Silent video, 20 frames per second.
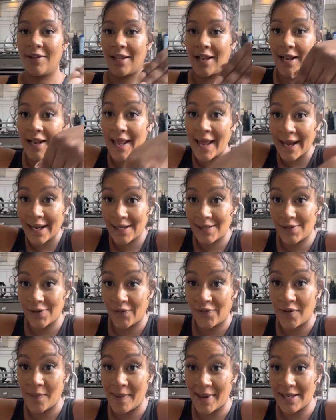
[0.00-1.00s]
the legs
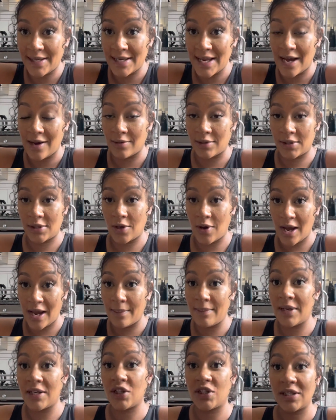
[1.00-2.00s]
of the bed down. So
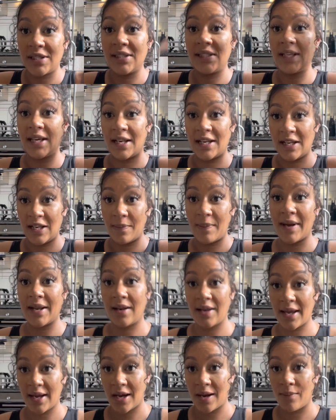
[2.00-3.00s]
I'm literally sitting in the bed
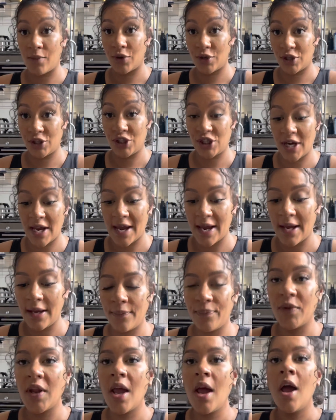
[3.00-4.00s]
like I'm on a chair.
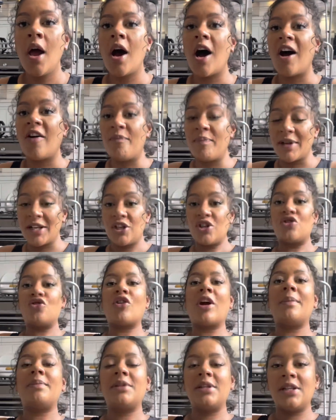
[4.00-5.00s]
I've been
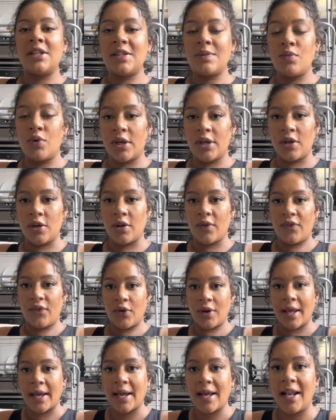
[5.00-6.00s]
strapped to this monitor for
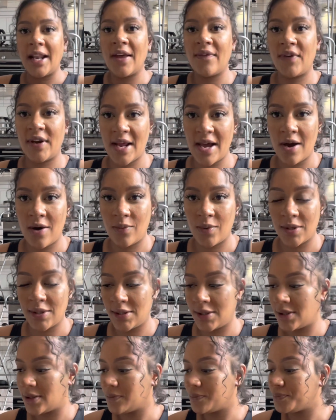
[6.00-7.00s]
like 11
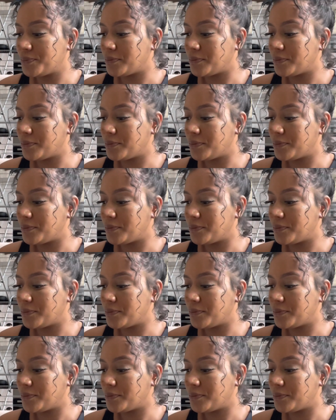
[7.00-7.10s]
hours.